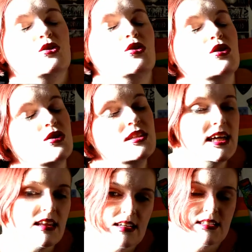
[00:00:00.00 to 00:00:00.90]
You could
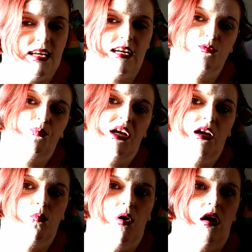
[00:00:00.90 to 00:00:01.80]
take this as
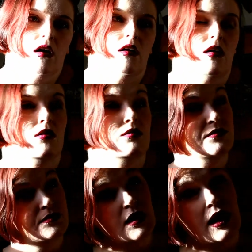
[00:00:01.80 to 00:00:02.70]
being part
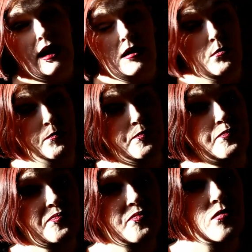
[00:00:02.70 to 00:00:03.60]
of um,